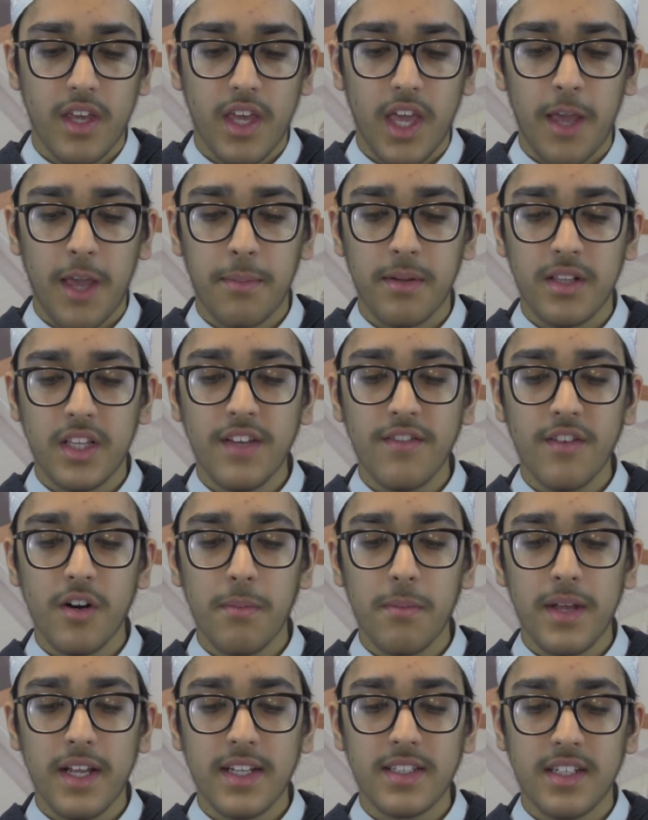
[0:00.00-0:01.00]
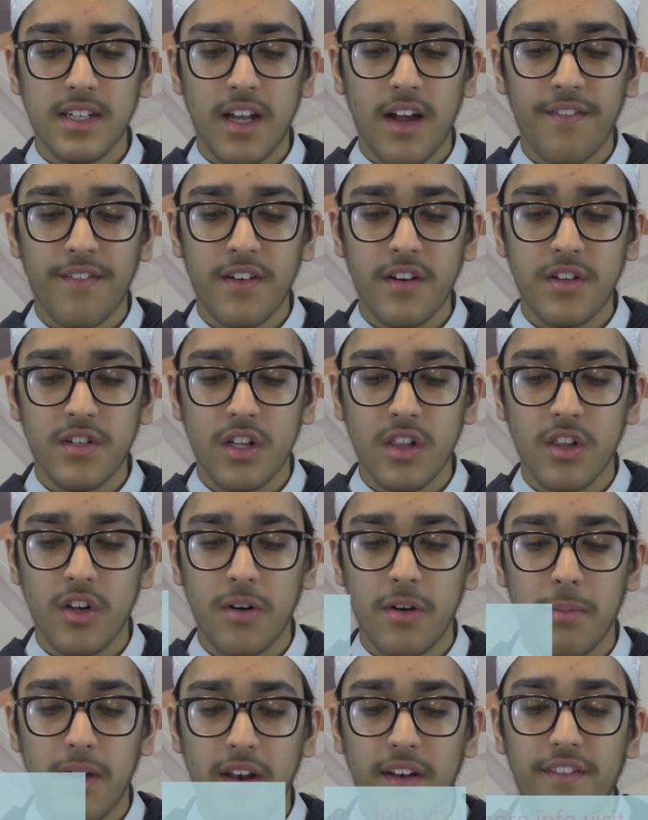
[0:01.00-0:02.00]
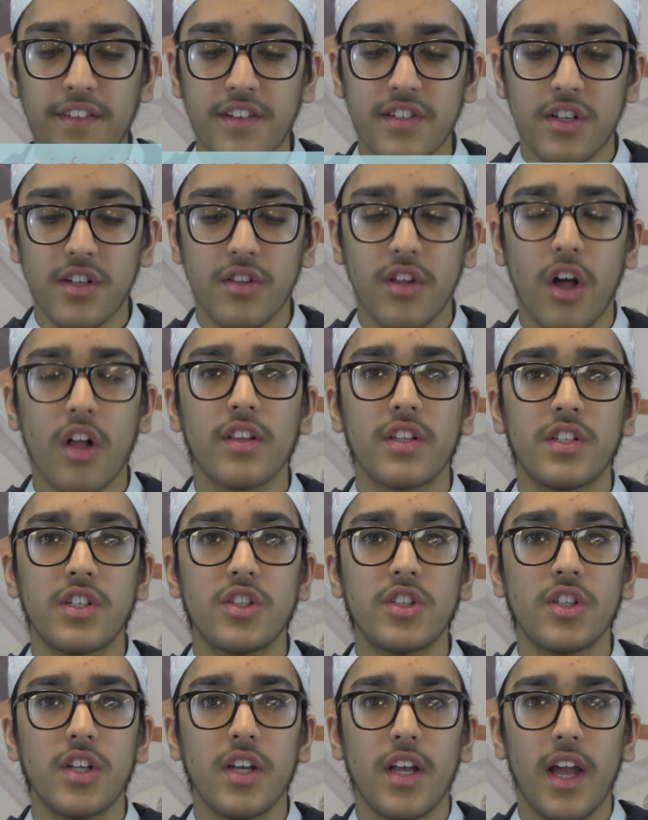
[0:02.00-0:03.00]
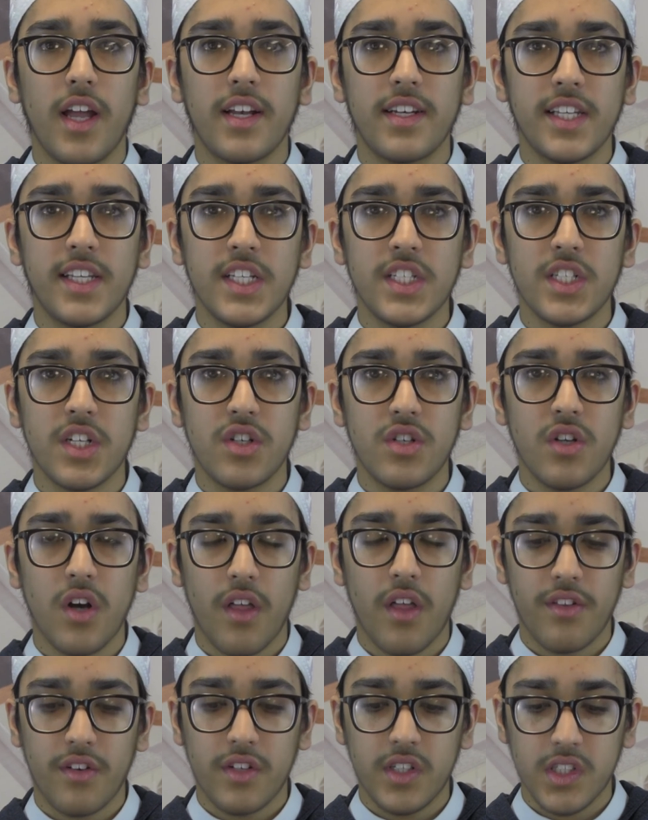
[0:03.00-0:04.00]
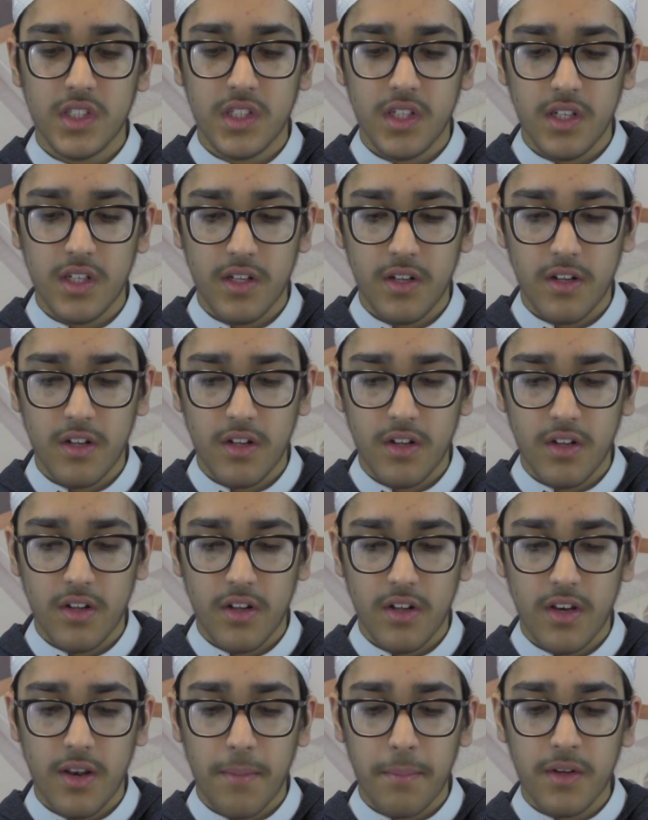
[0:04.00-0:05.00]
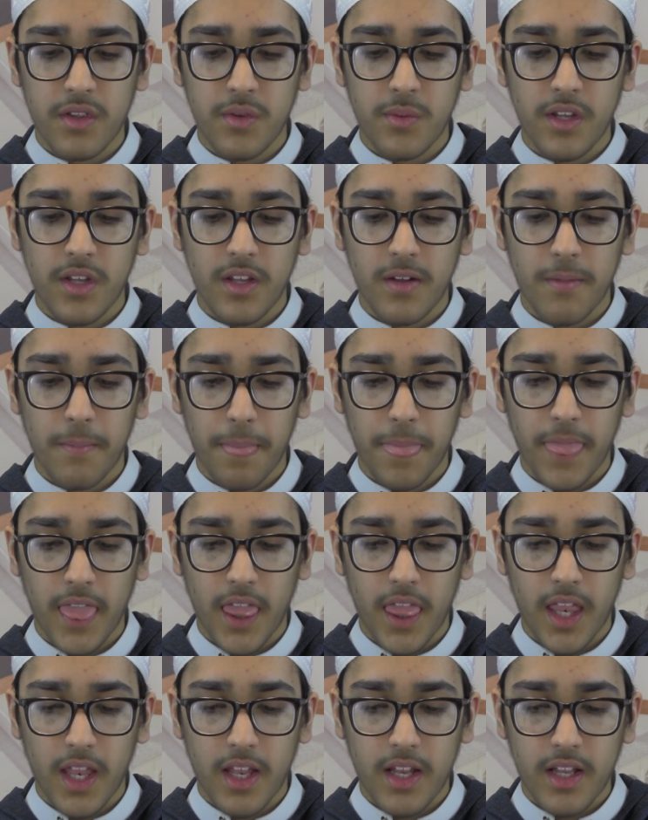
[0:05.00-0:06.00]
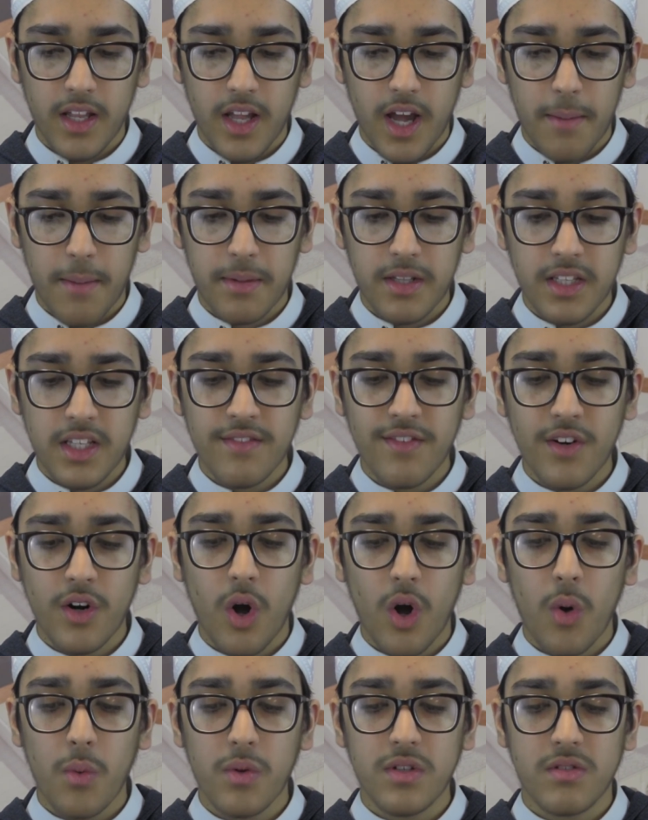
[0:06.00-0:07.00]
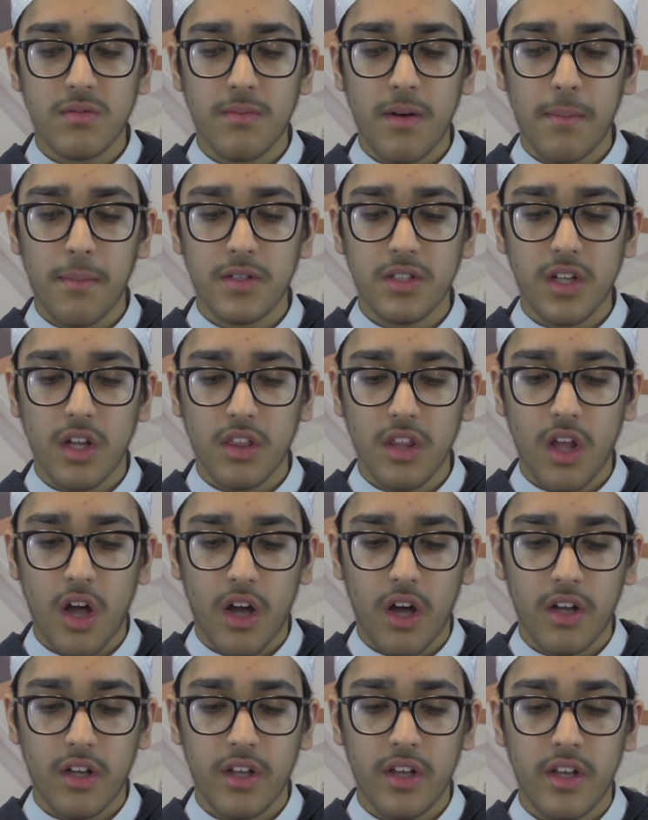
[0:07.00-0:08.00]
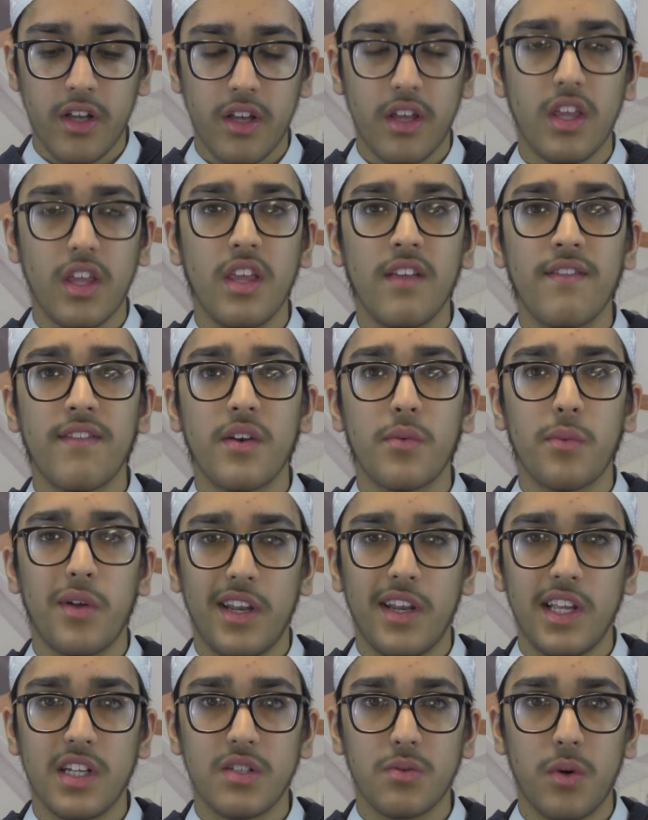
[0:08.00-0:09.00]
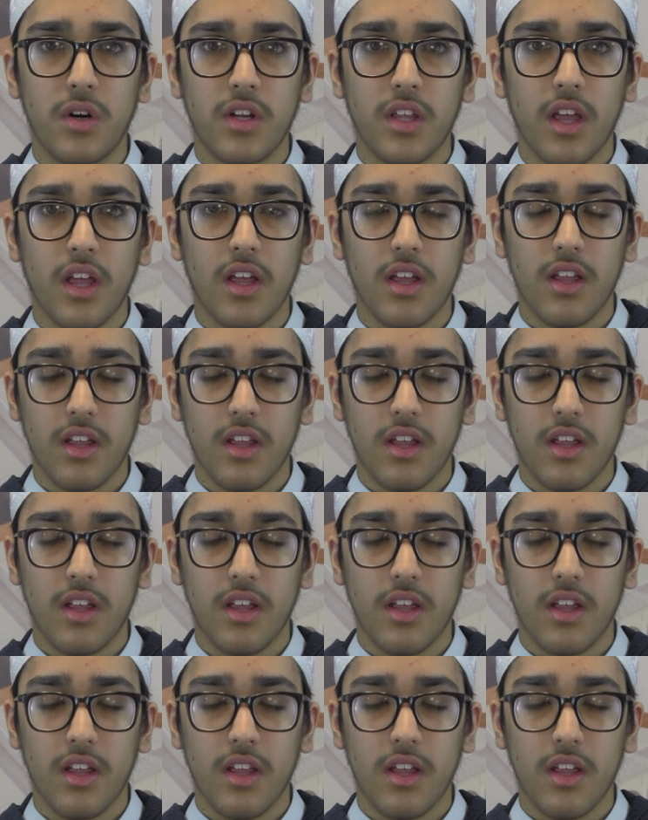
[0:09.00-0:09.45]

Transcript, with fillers: a believer makes an effort to learn beneficial knowledge and teach it to others. Number three, a believer always remembers Allah, even when he is working.